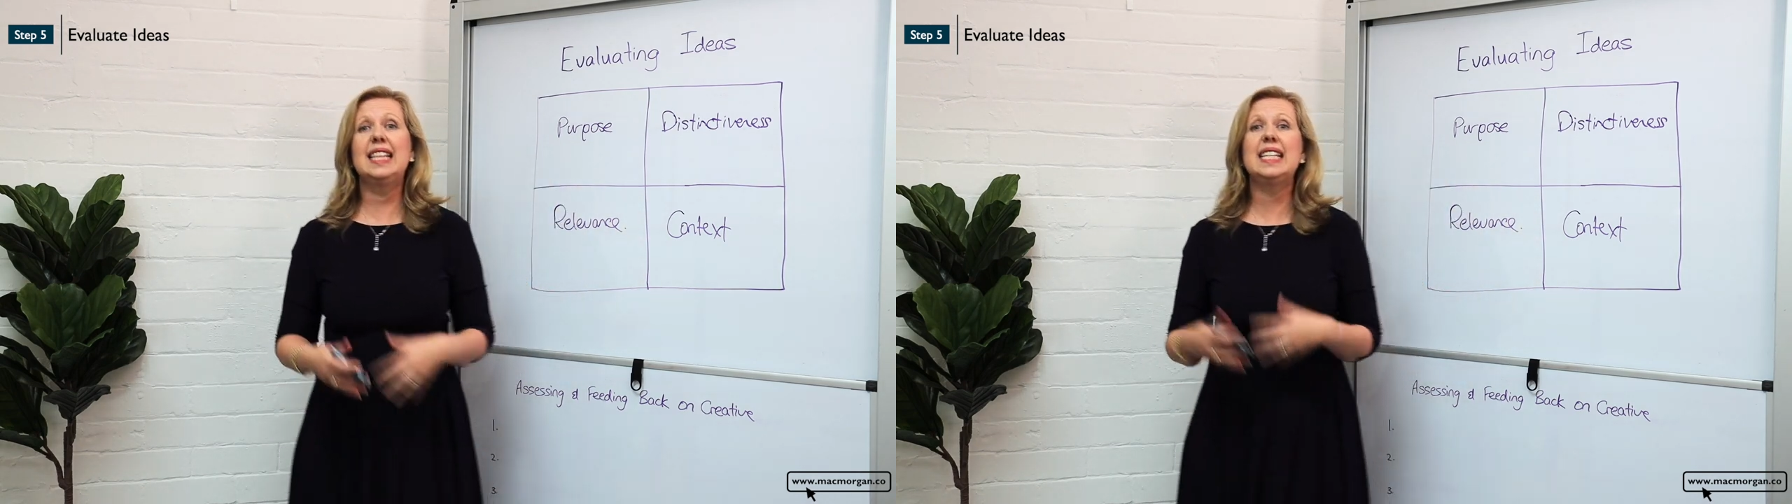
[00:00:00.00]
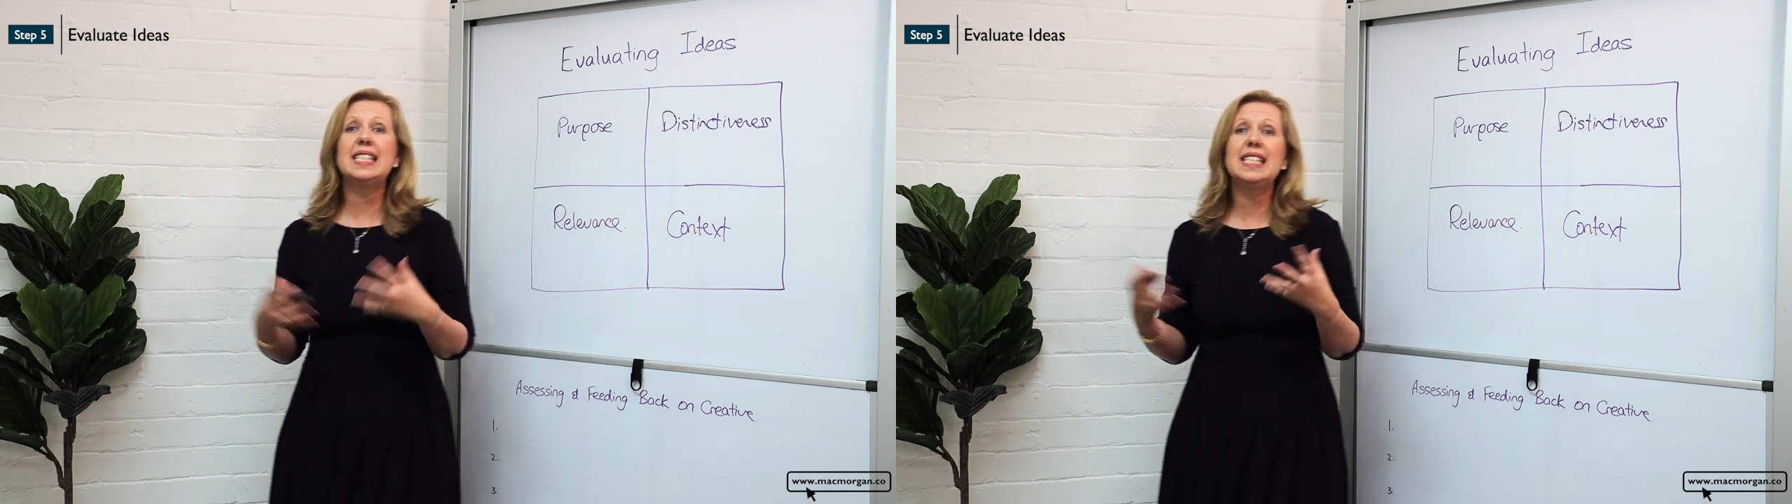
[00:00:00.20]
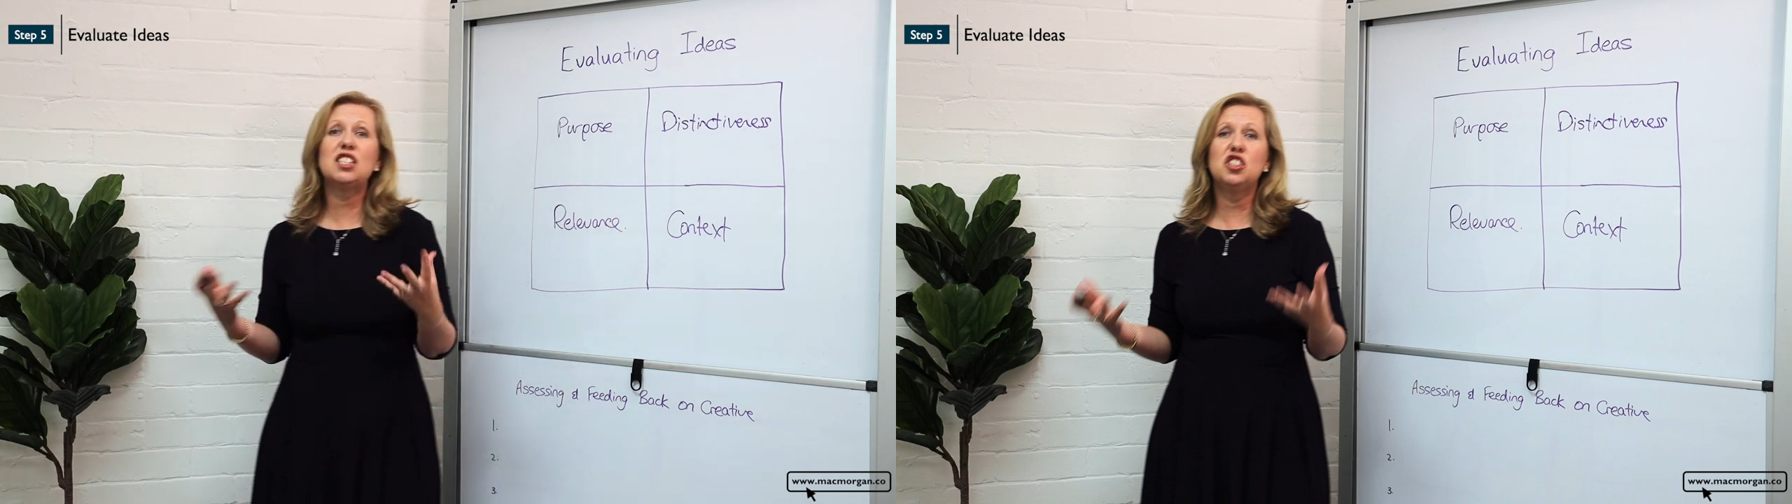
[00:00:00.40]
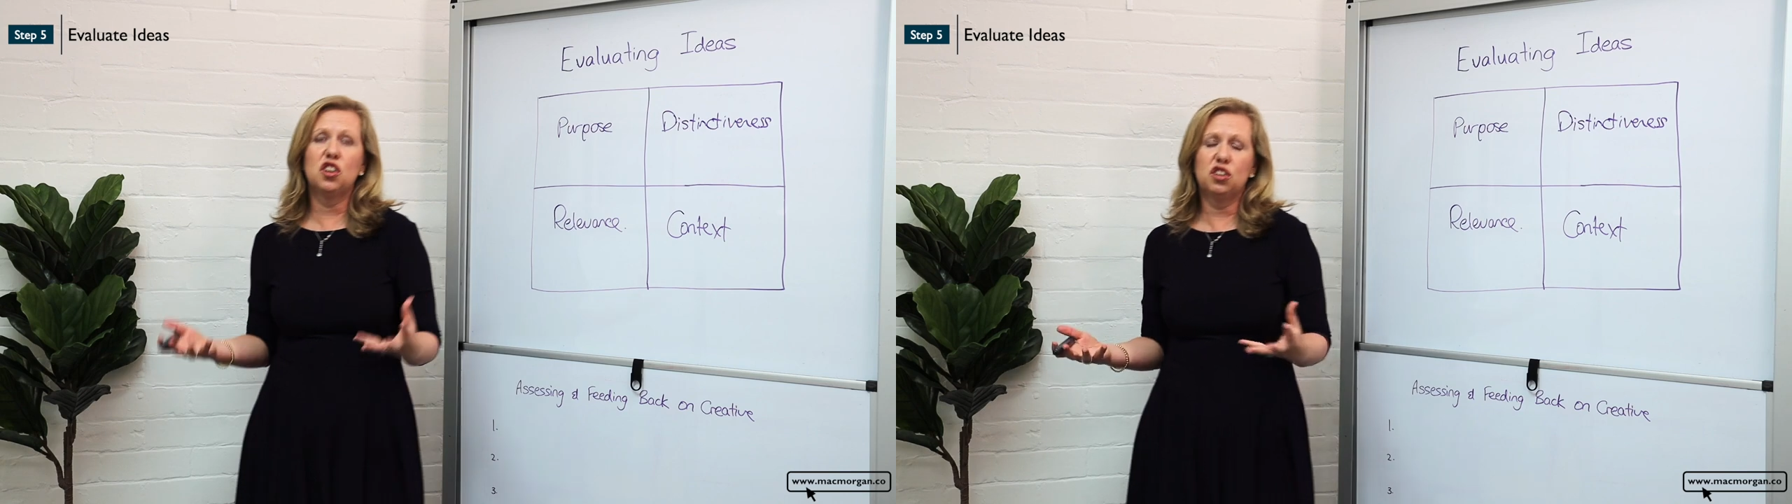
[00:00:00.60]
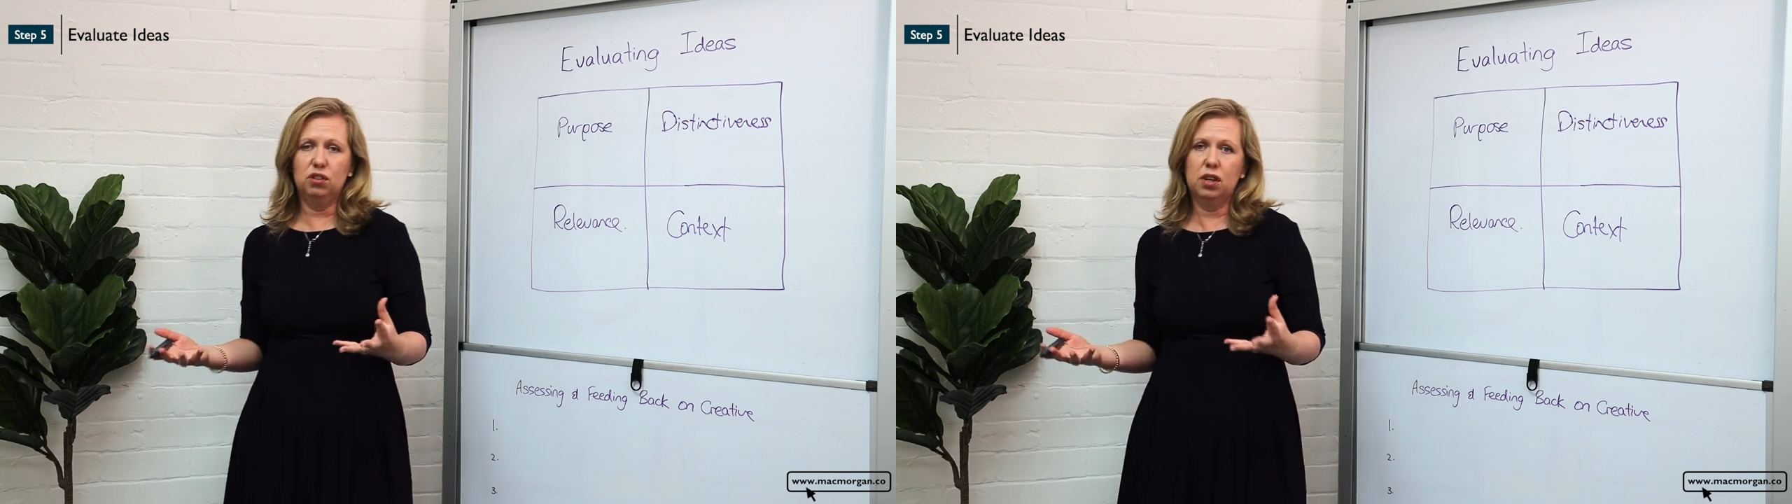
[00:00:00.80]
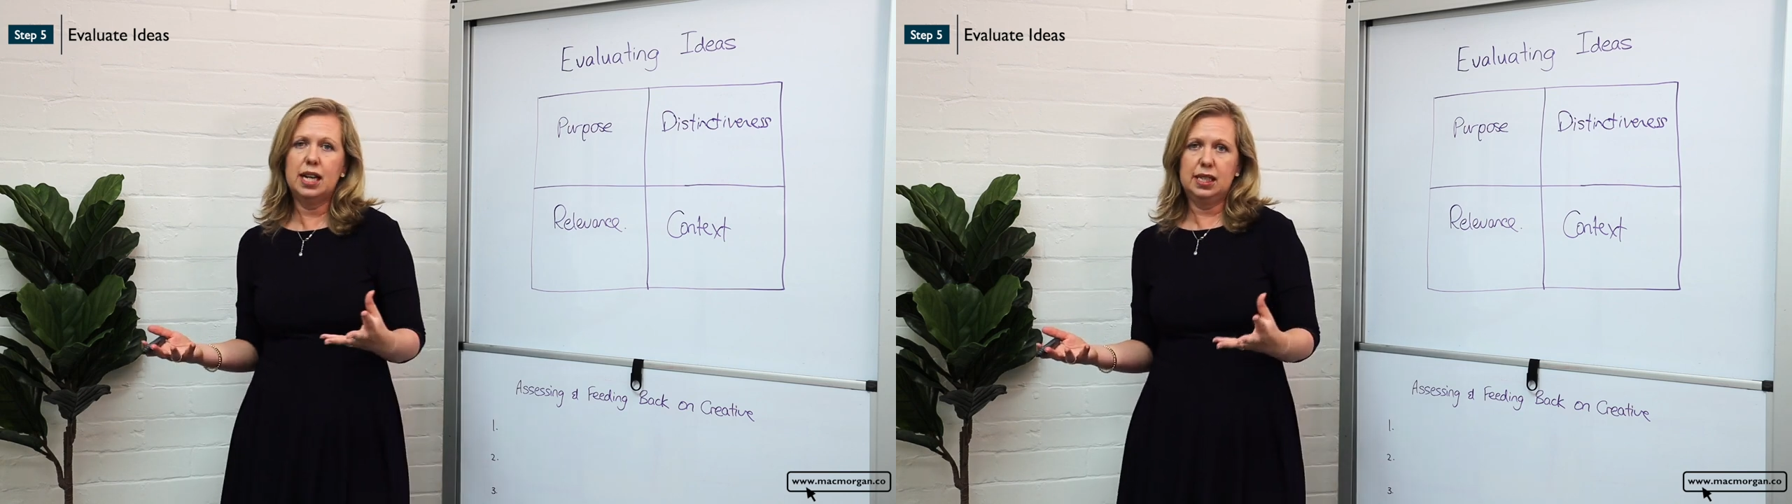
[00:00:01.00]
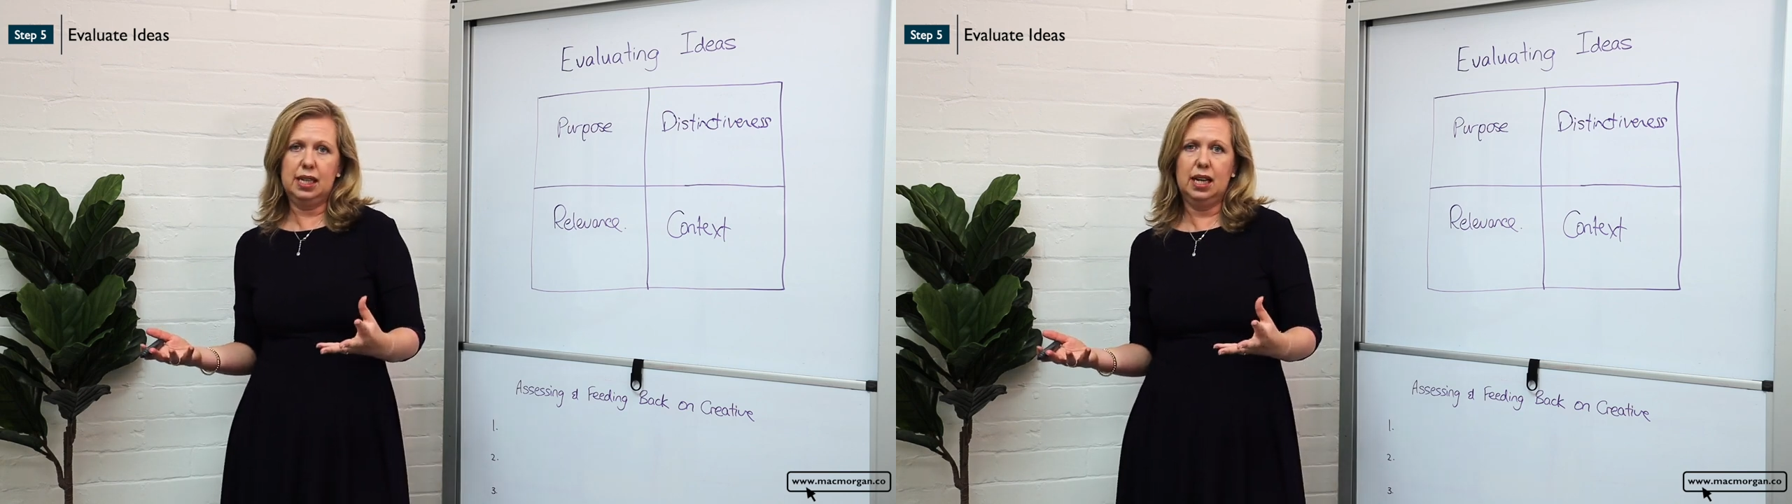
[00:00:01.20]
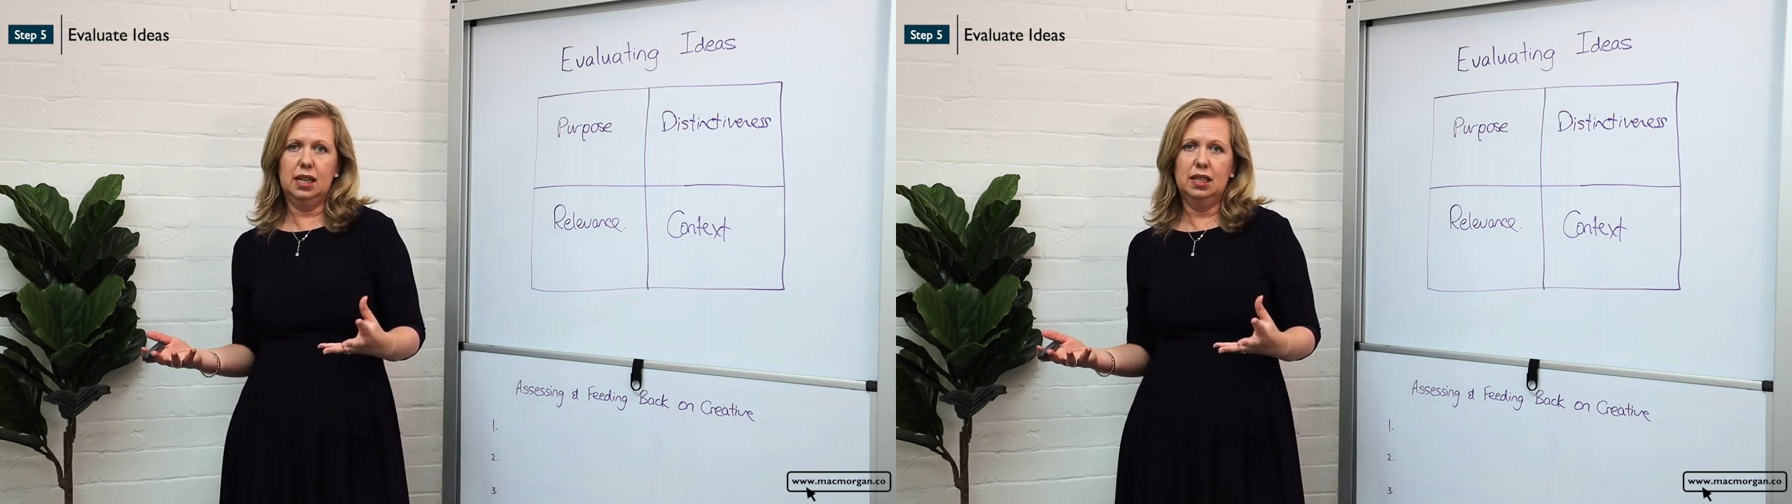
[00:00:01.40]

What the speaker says: this is not a good idea.